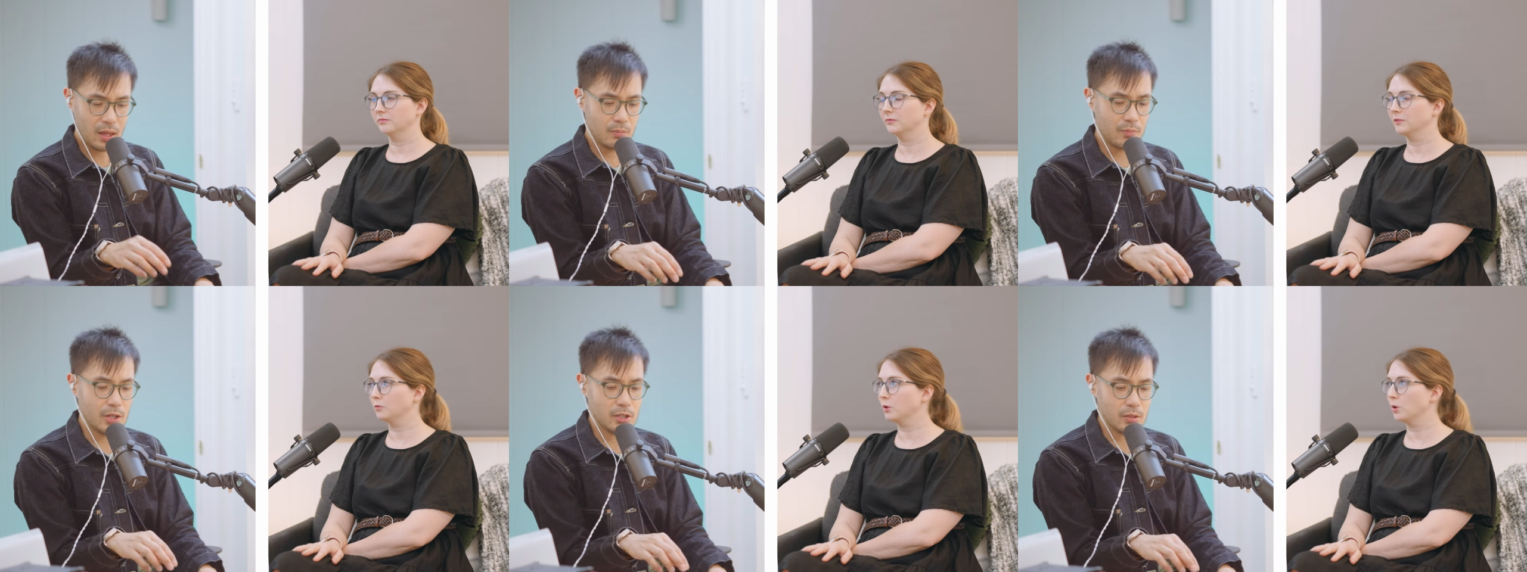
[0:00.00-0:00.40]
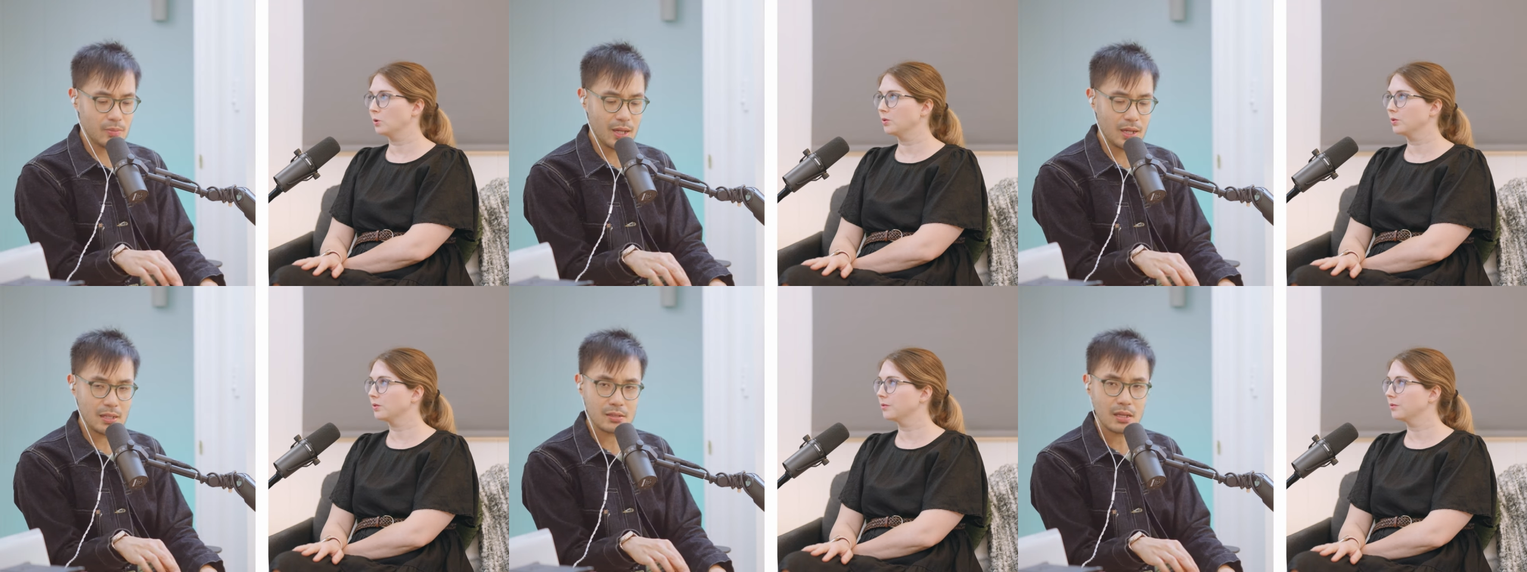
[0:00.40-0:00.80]
Speaker 1: pitching
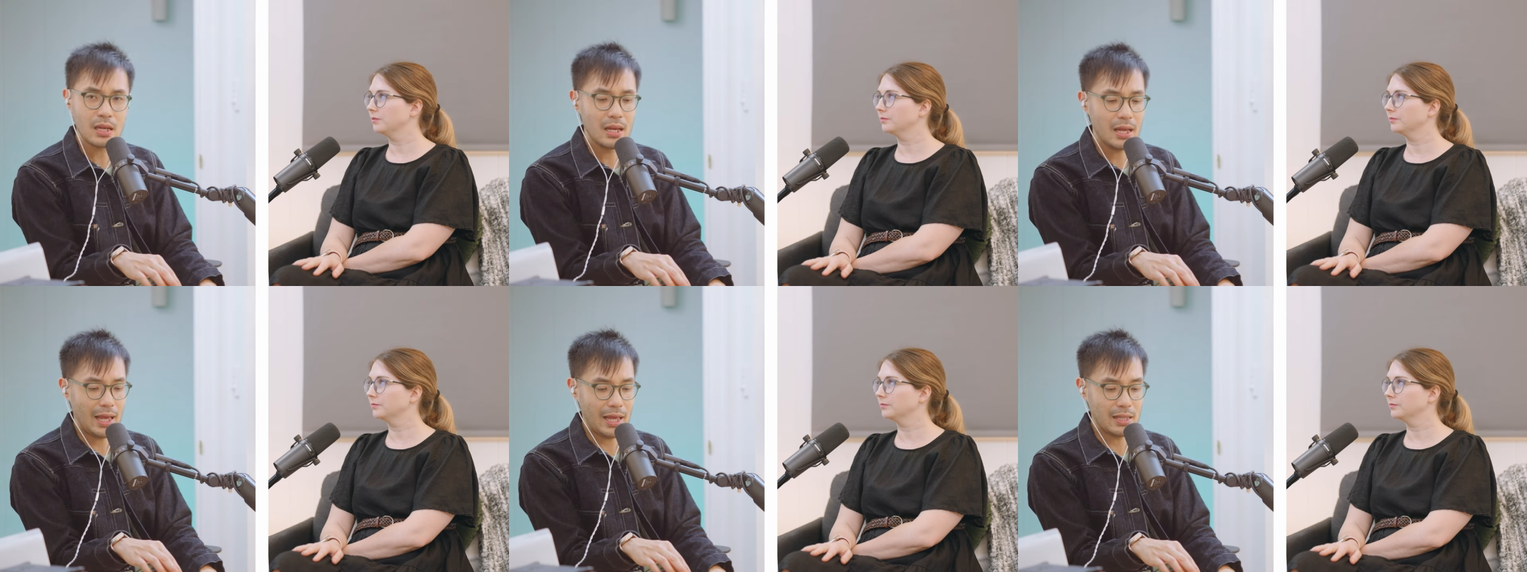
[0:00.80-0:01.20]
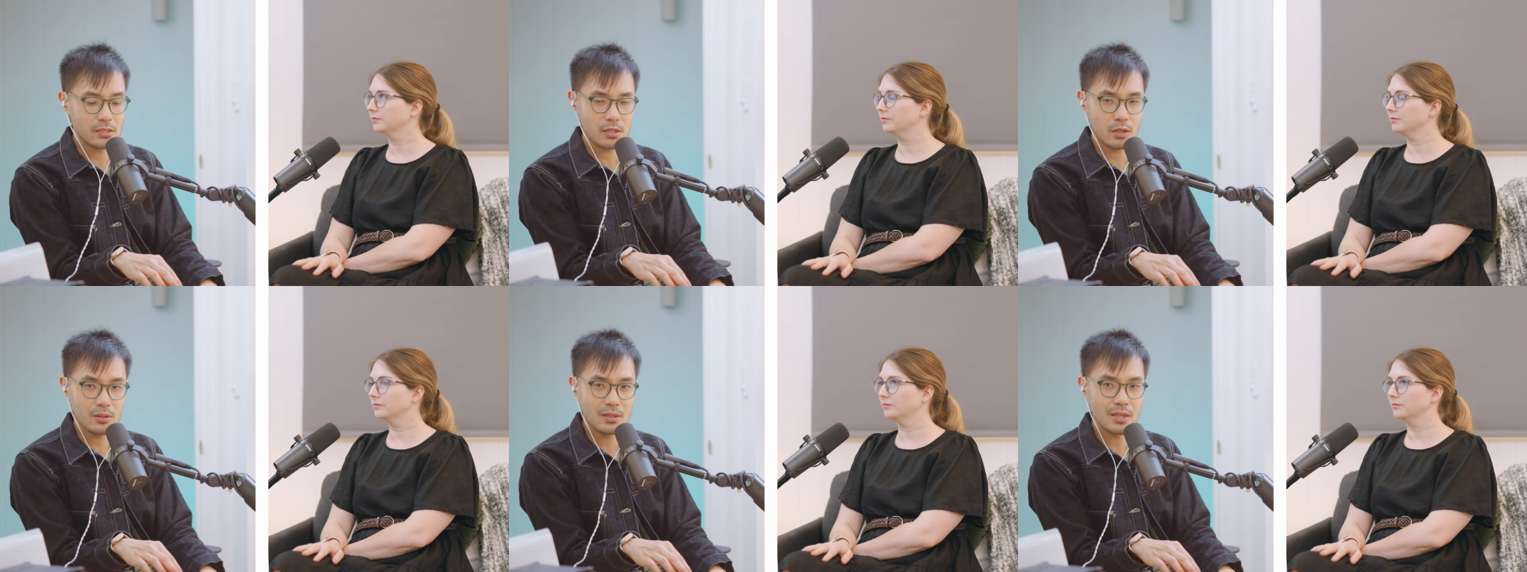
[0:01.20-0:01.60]
pennies. And
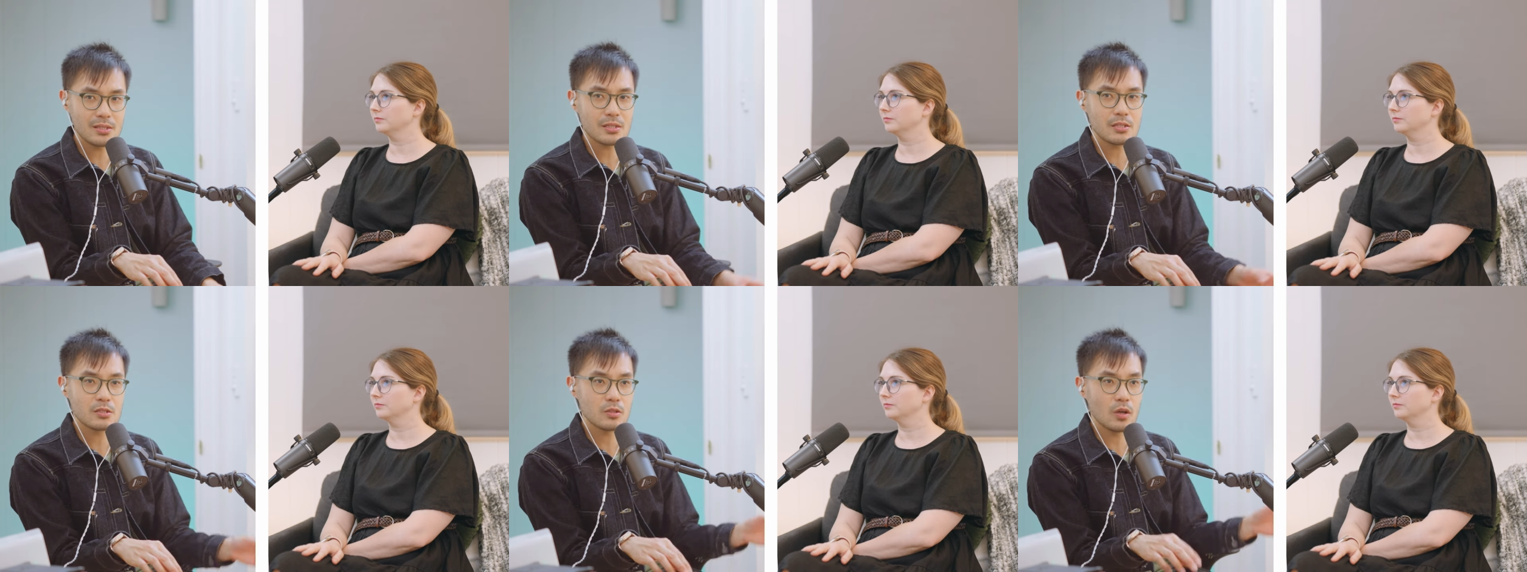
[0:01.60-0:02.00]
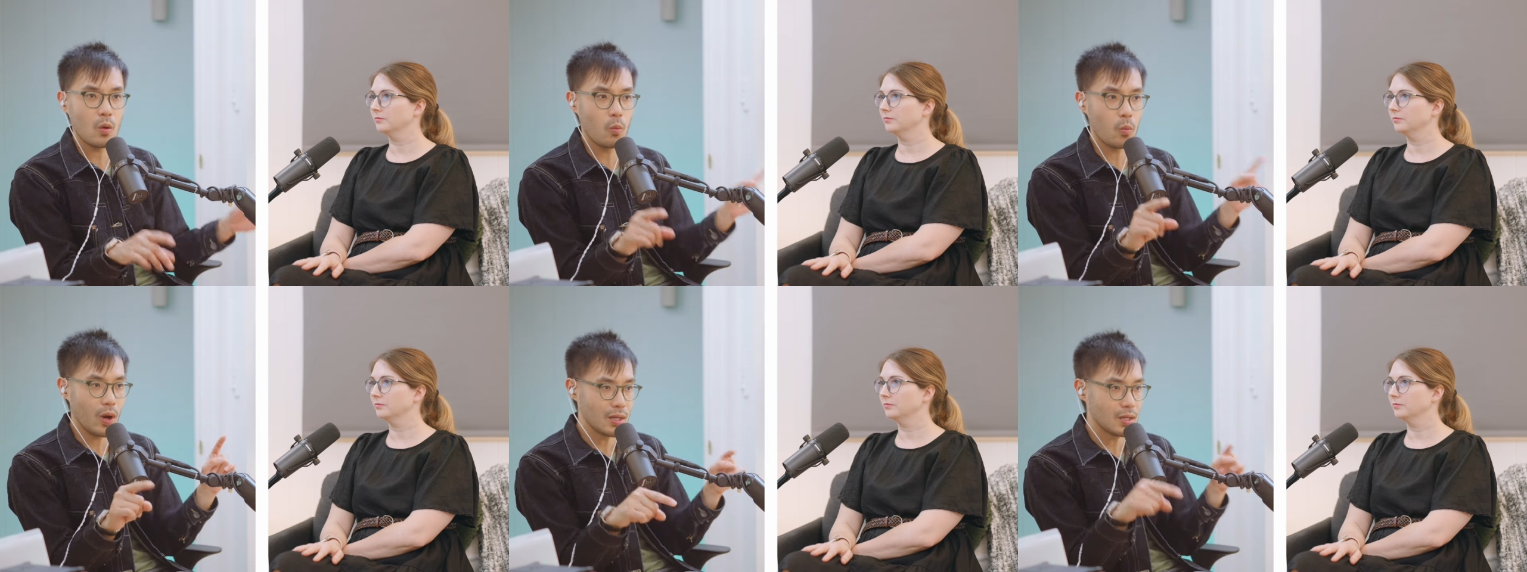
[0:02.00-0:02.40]
so this is not
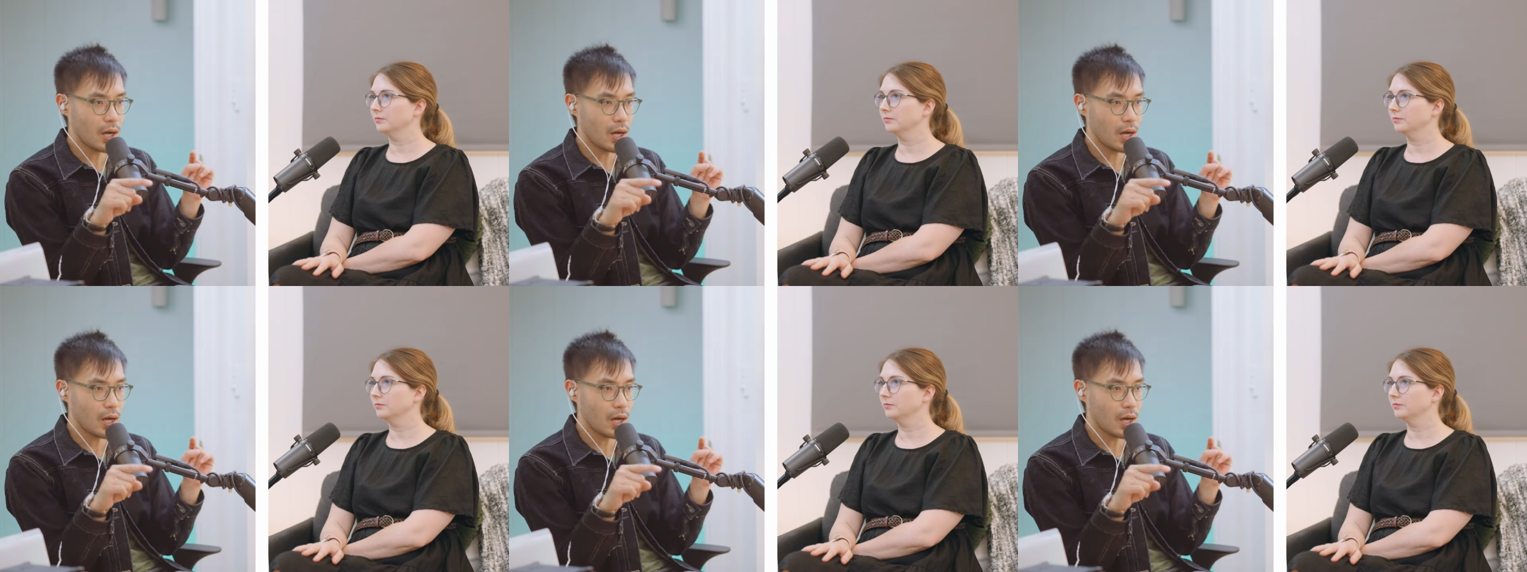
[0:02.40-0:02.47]
one